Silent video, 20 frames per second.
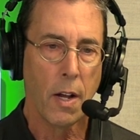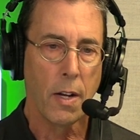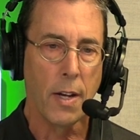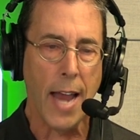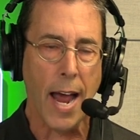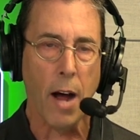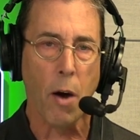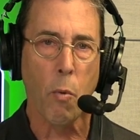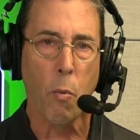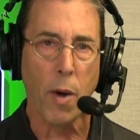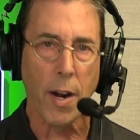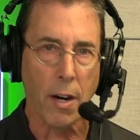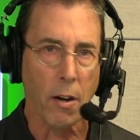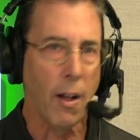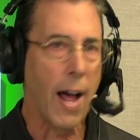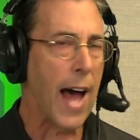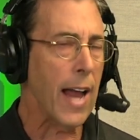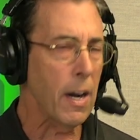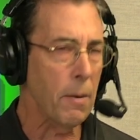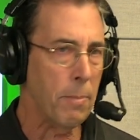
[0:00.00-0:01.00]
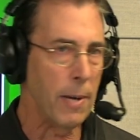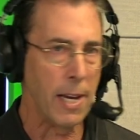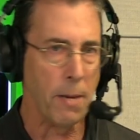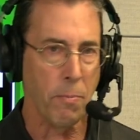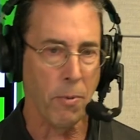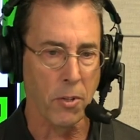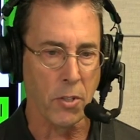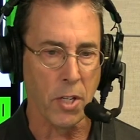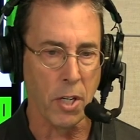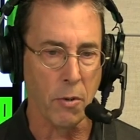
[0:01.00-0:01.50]
Now, what a lot of
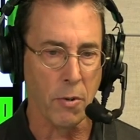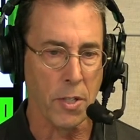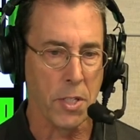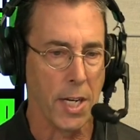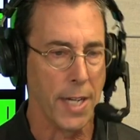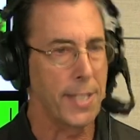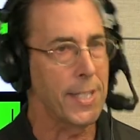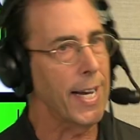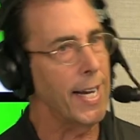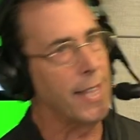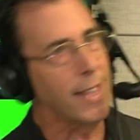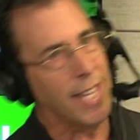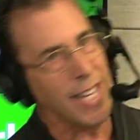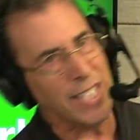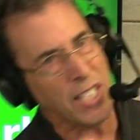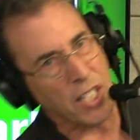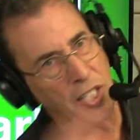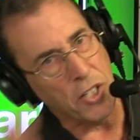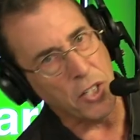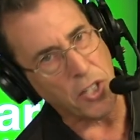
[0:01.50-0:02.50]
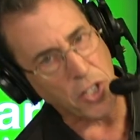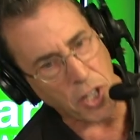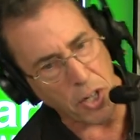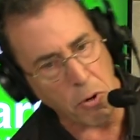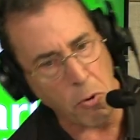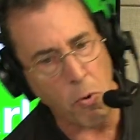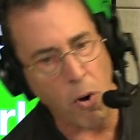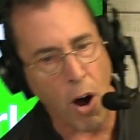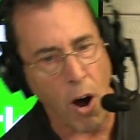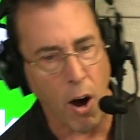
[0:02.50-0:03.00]
people do is they say, This is
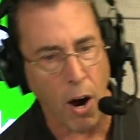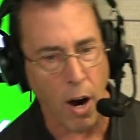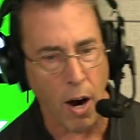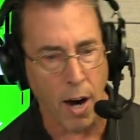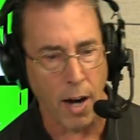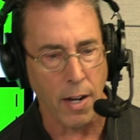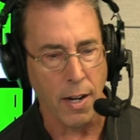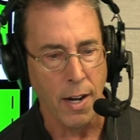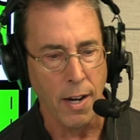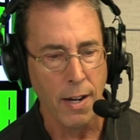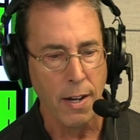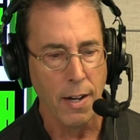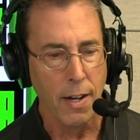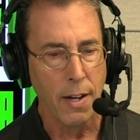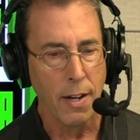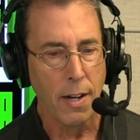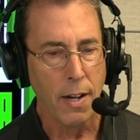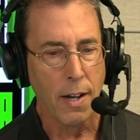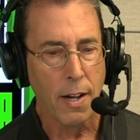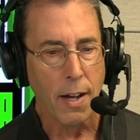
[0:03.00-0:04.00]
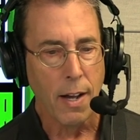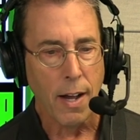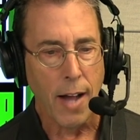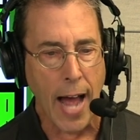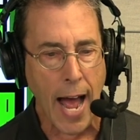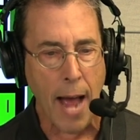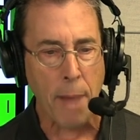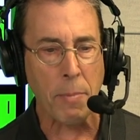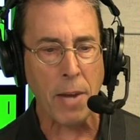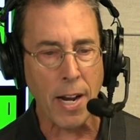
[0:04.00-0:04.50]
too hard.
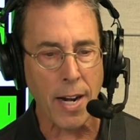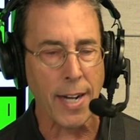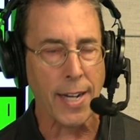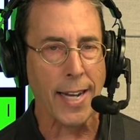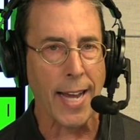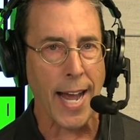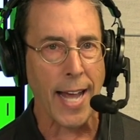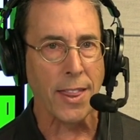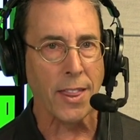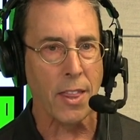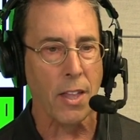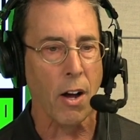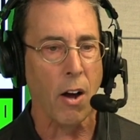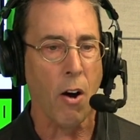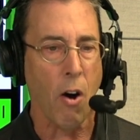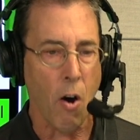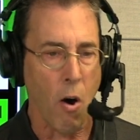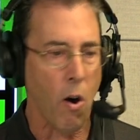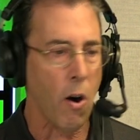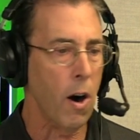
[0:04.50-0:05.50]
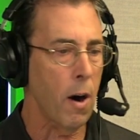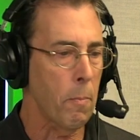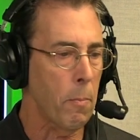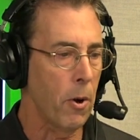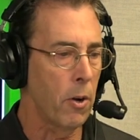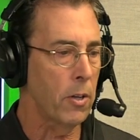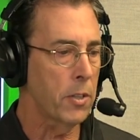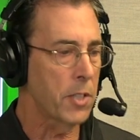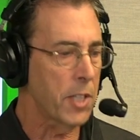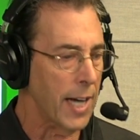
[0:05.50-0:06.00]
I'm going to get the
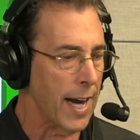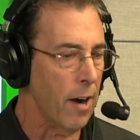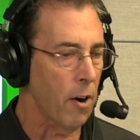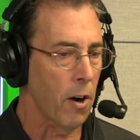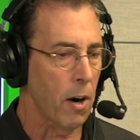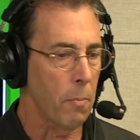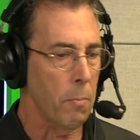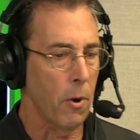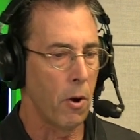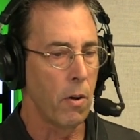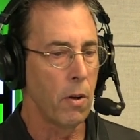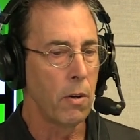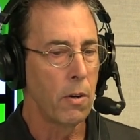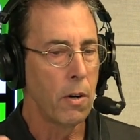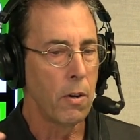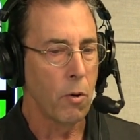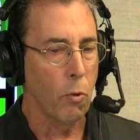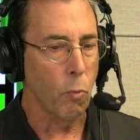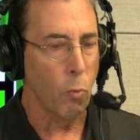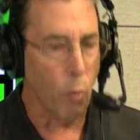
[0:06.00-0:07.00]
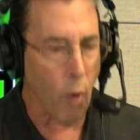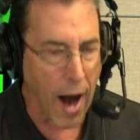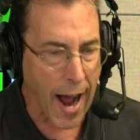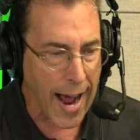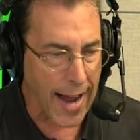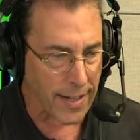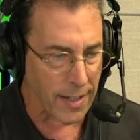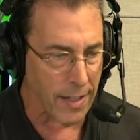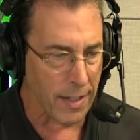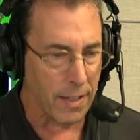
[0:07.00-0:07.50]
horrible, terrible,
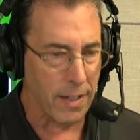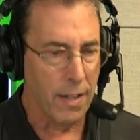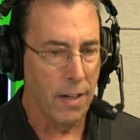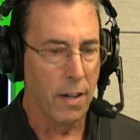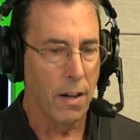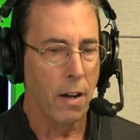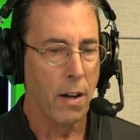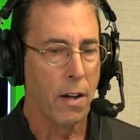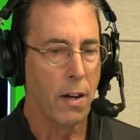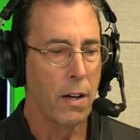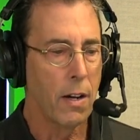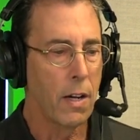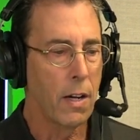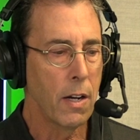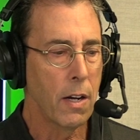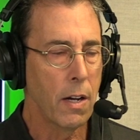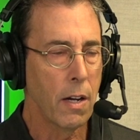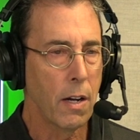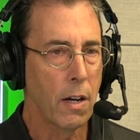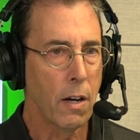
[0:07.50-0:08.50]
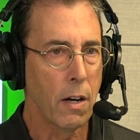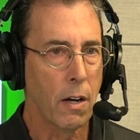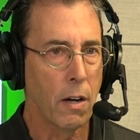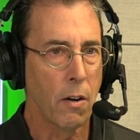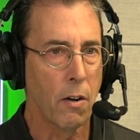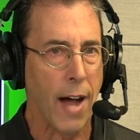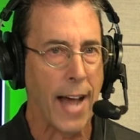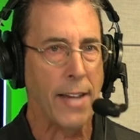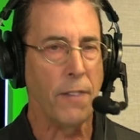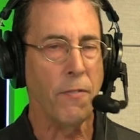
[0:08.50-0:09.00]
rotten
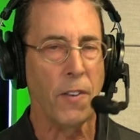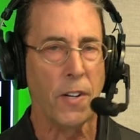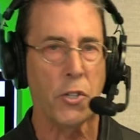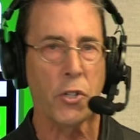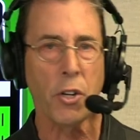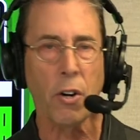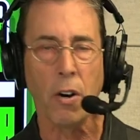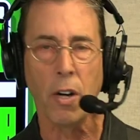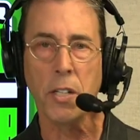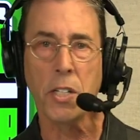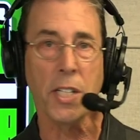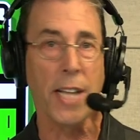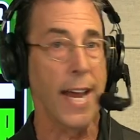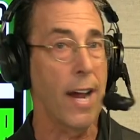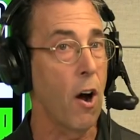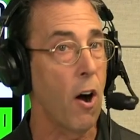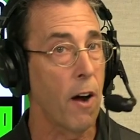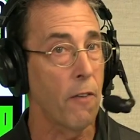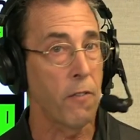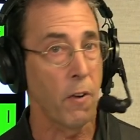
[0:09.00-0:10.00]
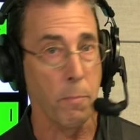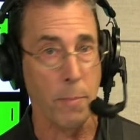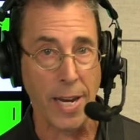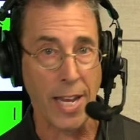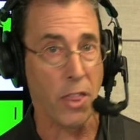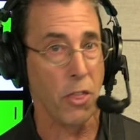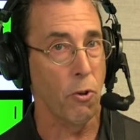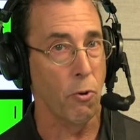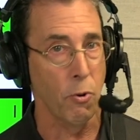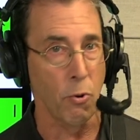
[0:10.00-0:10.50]
life insurance they offer
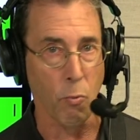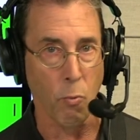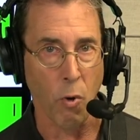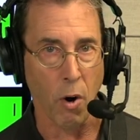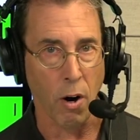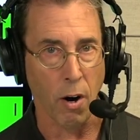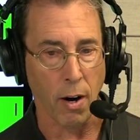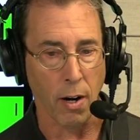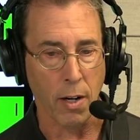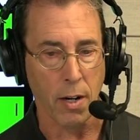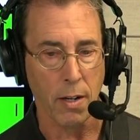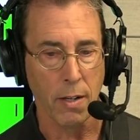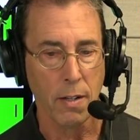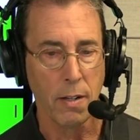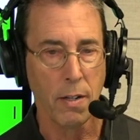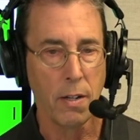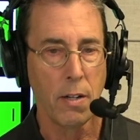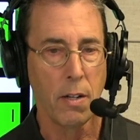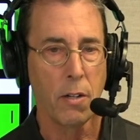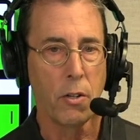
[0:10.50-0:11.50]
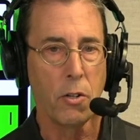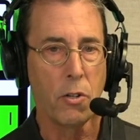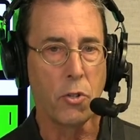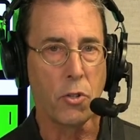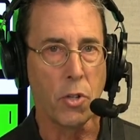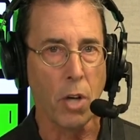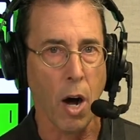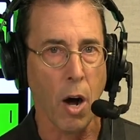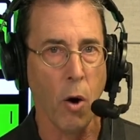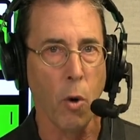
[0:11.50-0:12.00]
me through work.
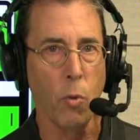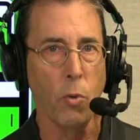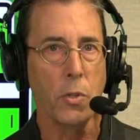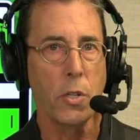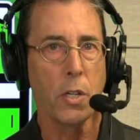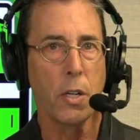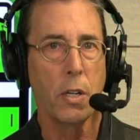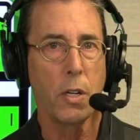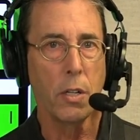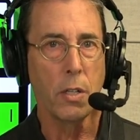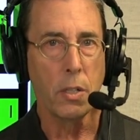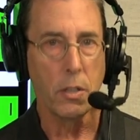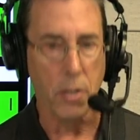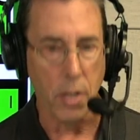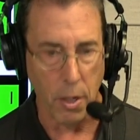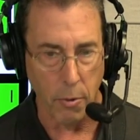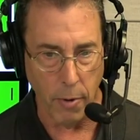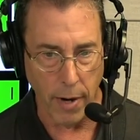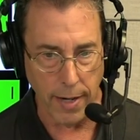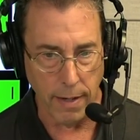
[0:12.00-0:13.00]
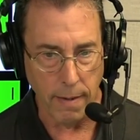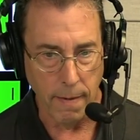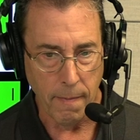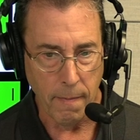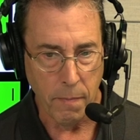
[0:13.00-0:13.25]
Don't do it.